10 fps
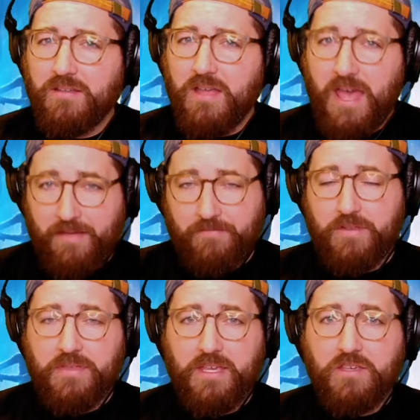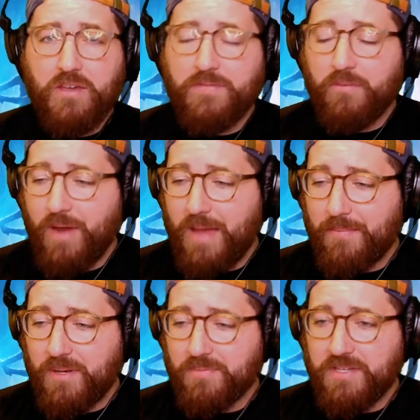everything. You have to wrap
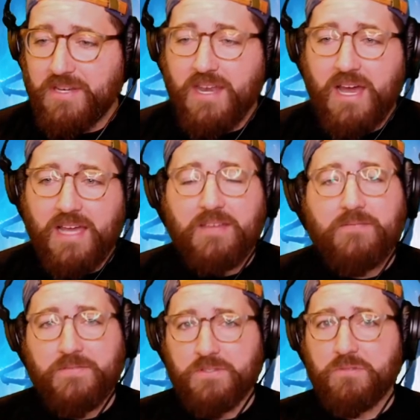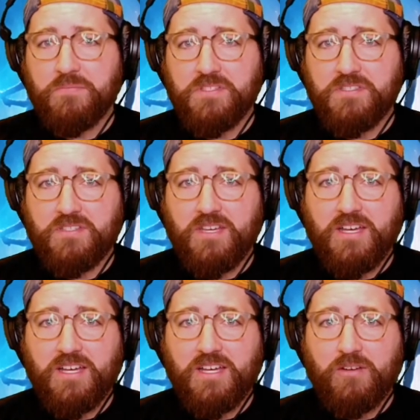up 9 films,
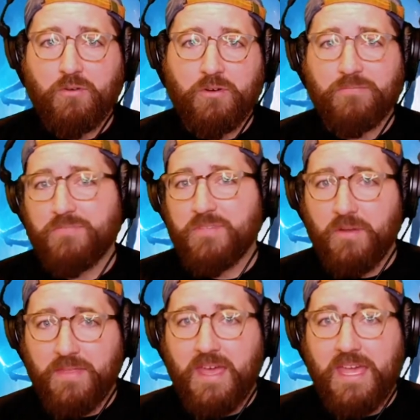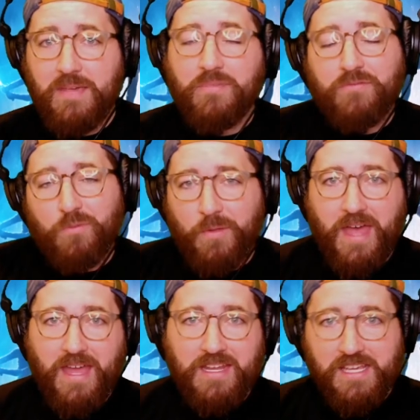or the 8 before
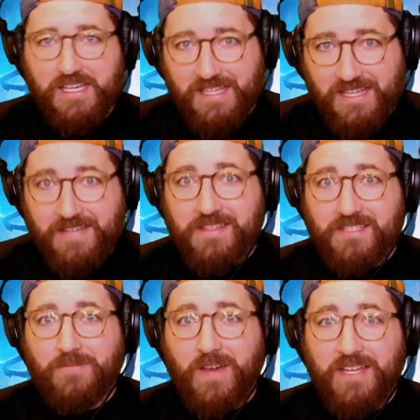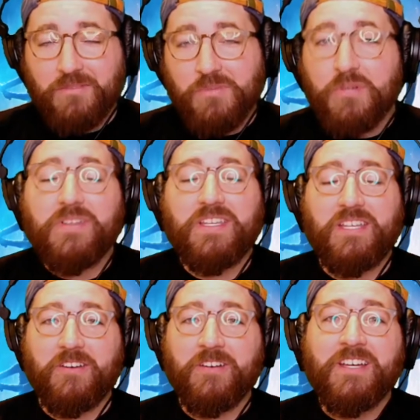that, in this final movie
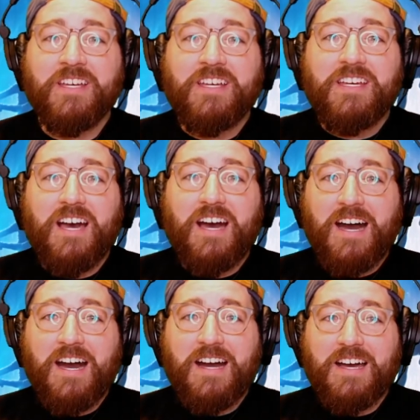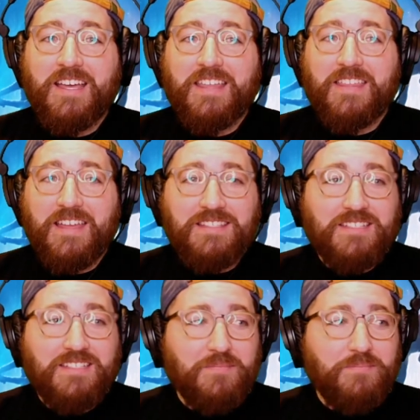here. And that's
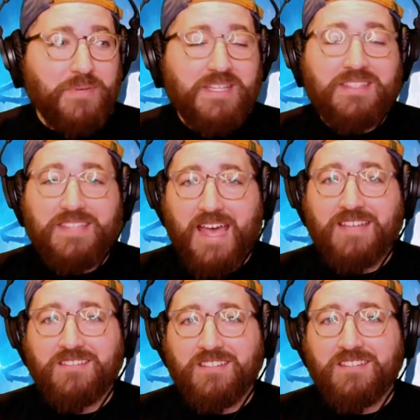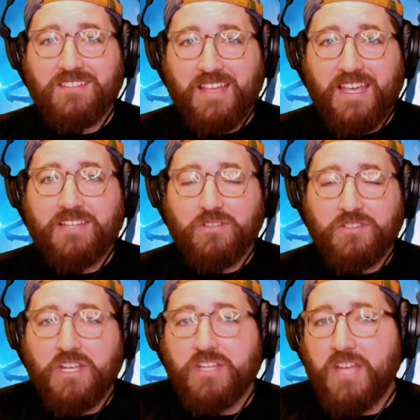a big task to handle,
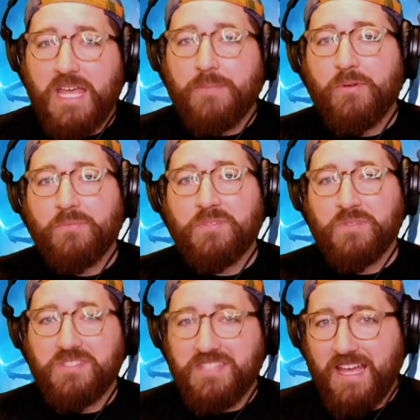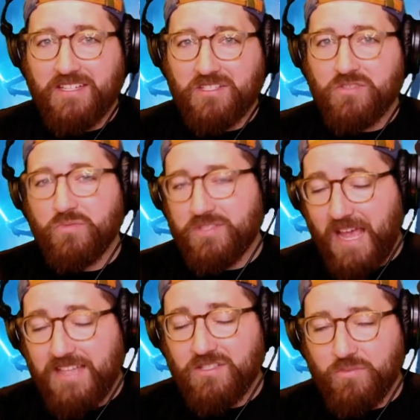and J.J. Abrams was
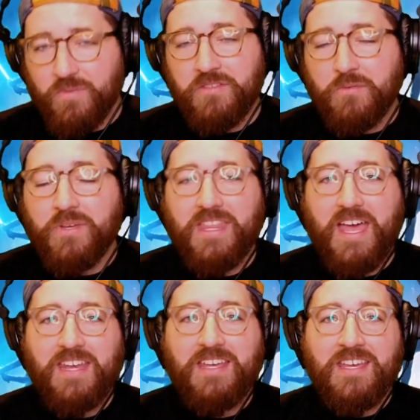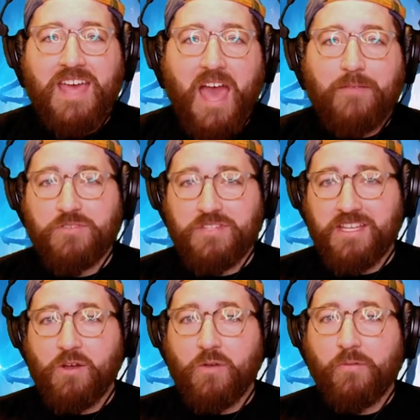tasked with doing that after
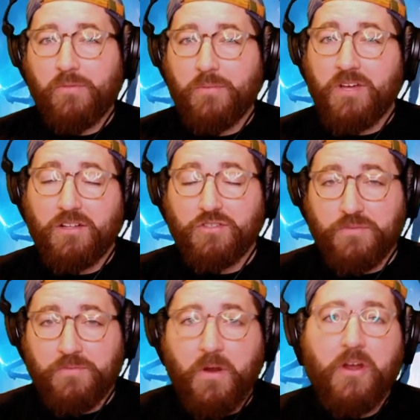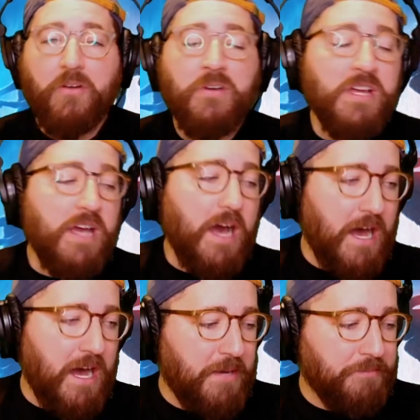taking over from Colin Trevorrow.
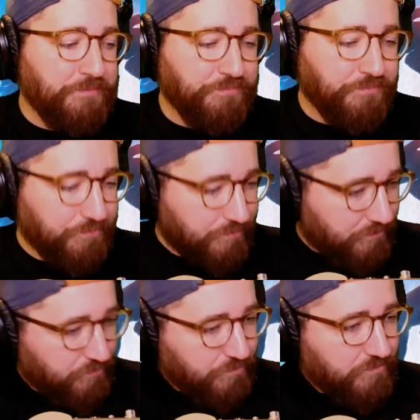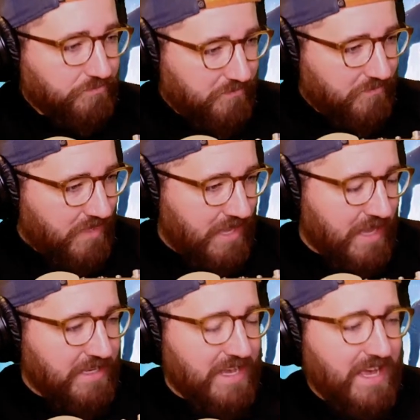And
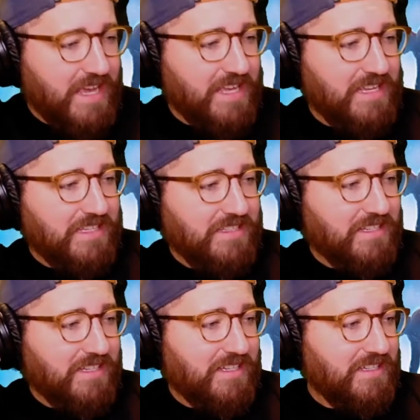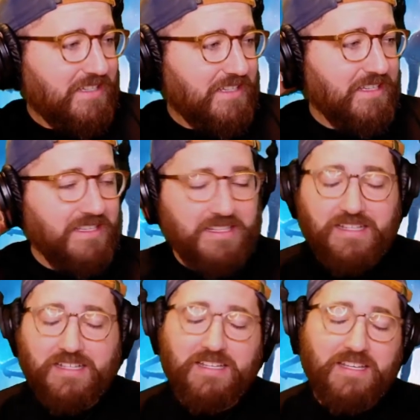yeah, it
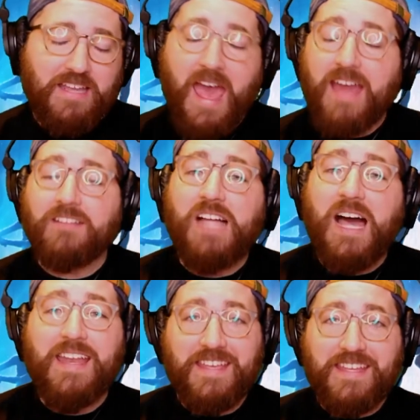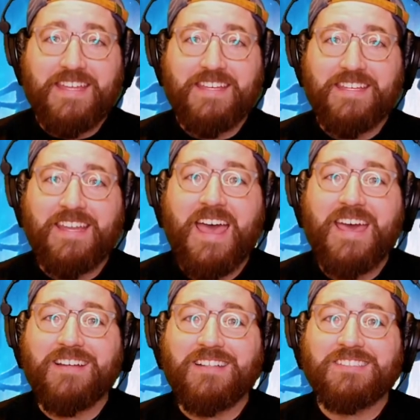had a lot in it. It
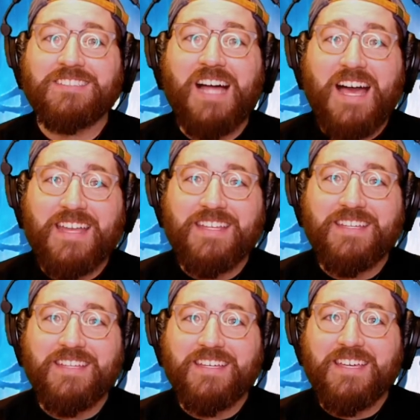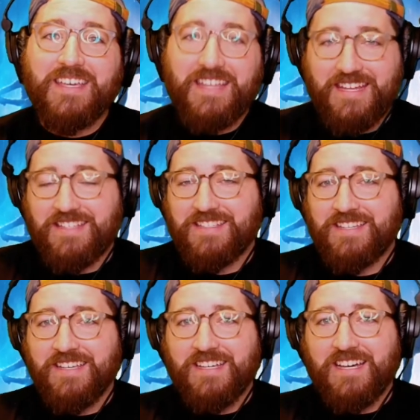had a lot in it.
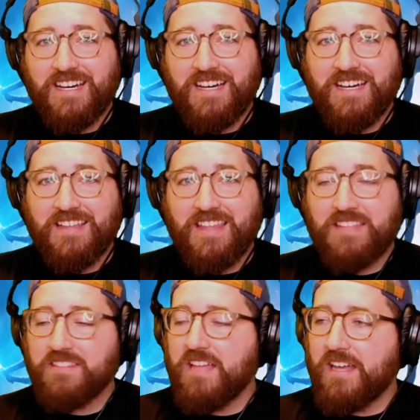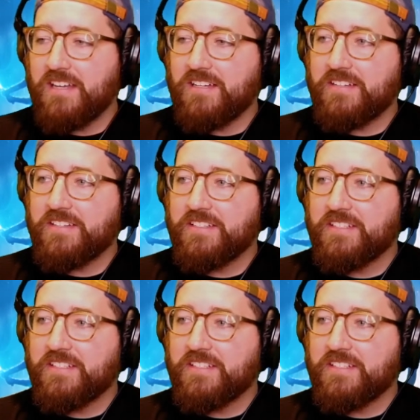That's not a